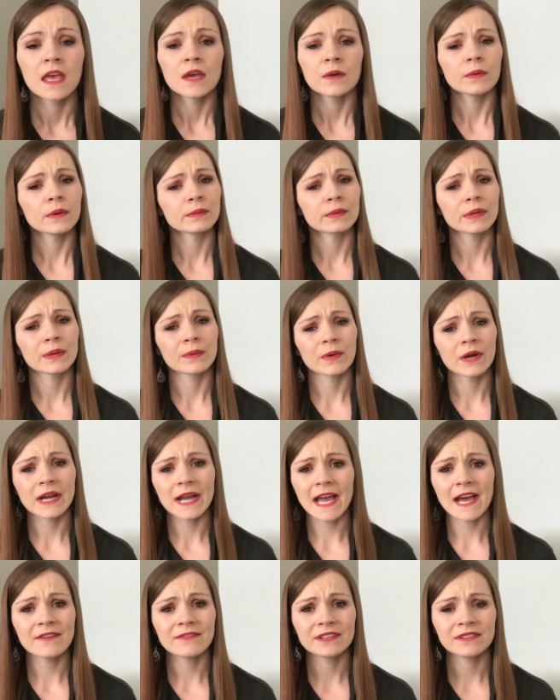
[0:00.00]
When we
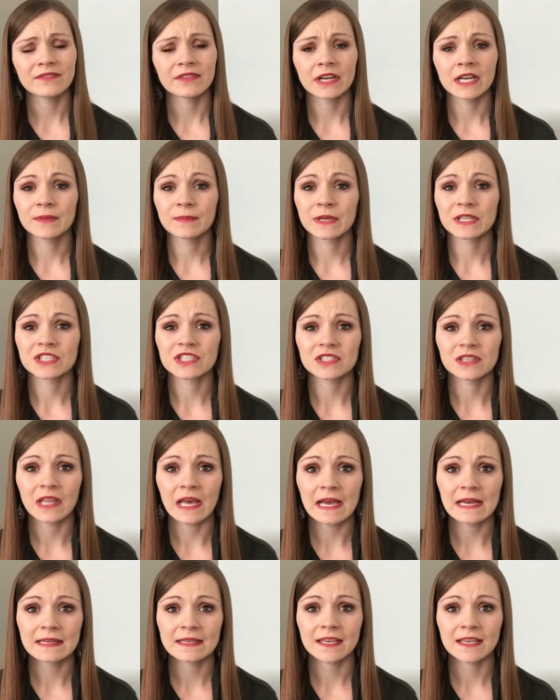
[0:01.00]
weren't having very much
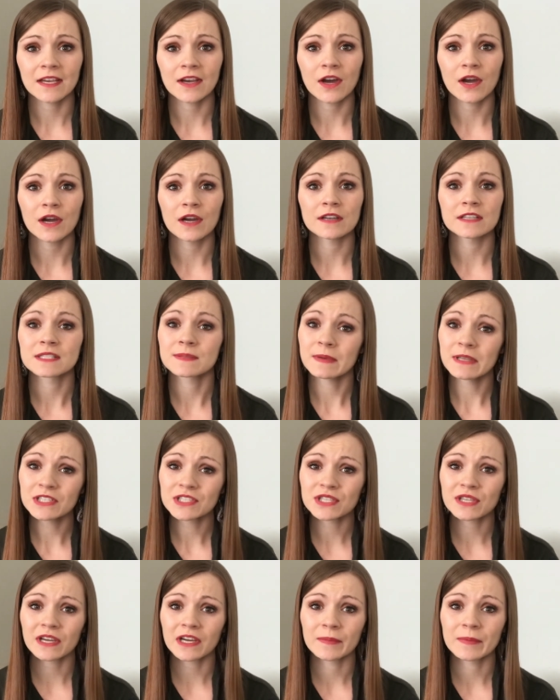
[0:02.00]
luck, our
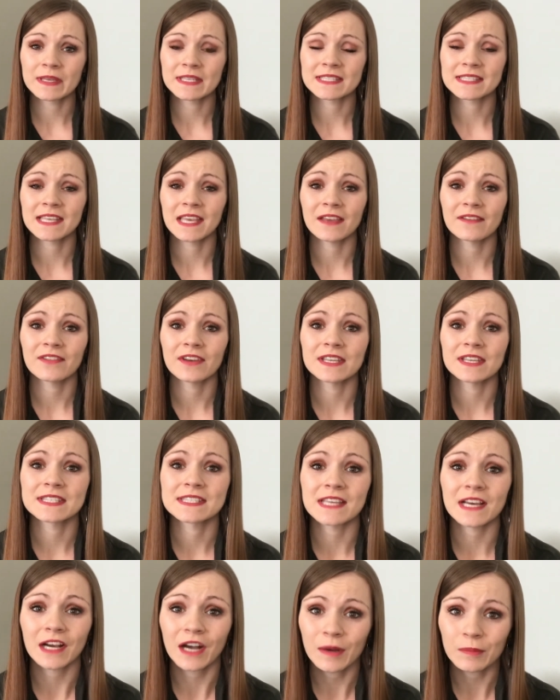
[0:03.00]
speech therapist gave
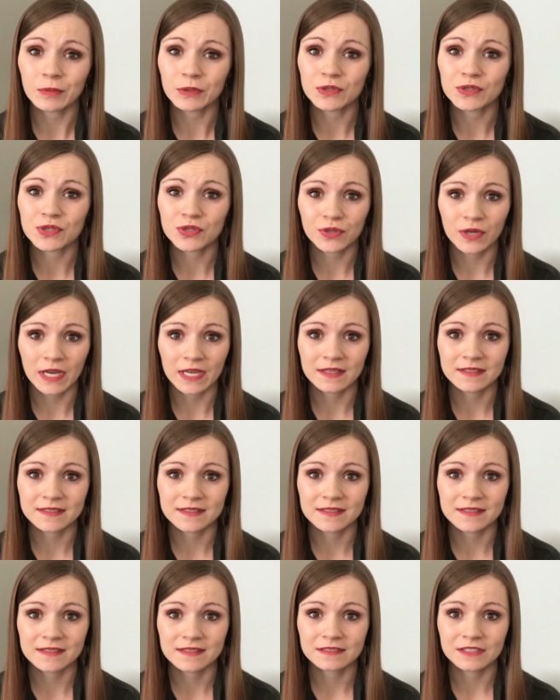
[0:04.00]
us a couple
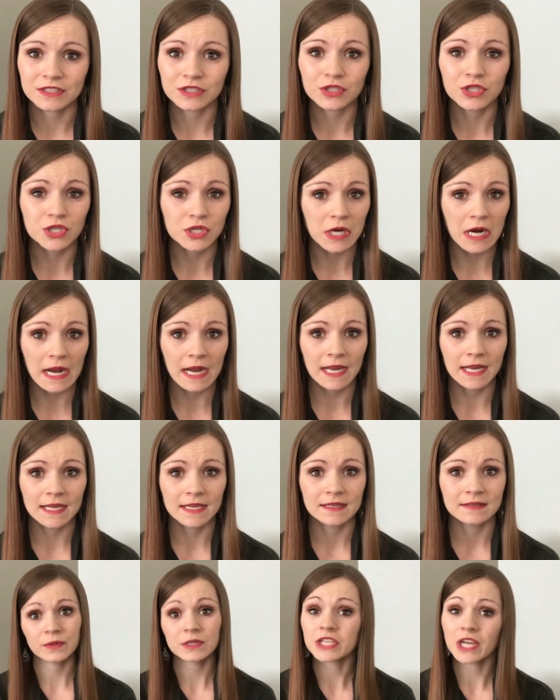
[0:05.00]
tricks to try,
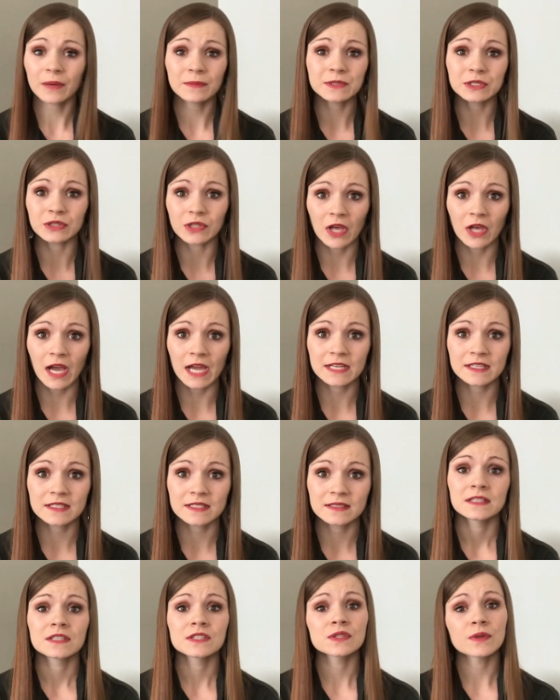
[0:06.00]
which helped a lot.
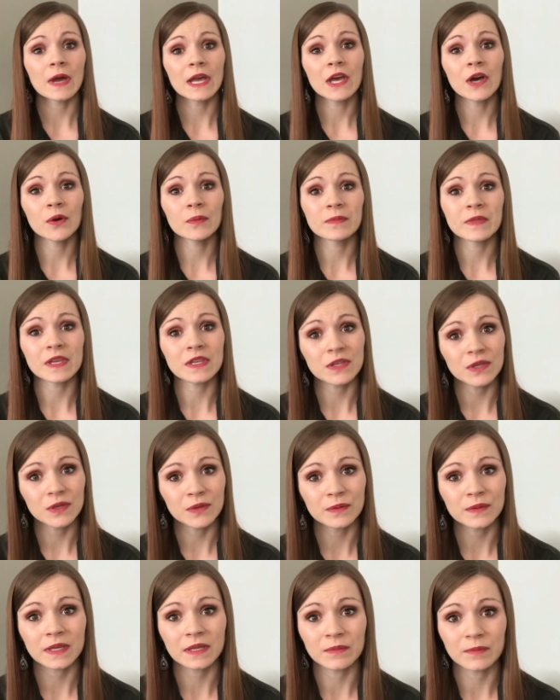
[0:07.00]
So I hope that
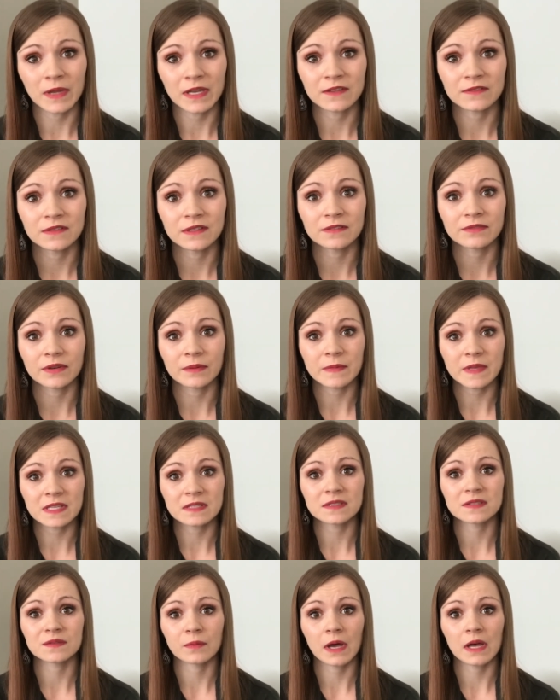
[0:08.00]
you can benefit from
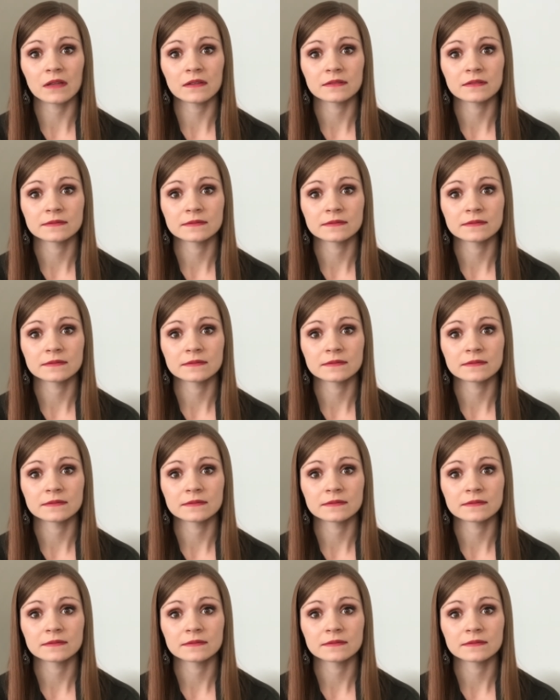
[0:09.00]
these as well.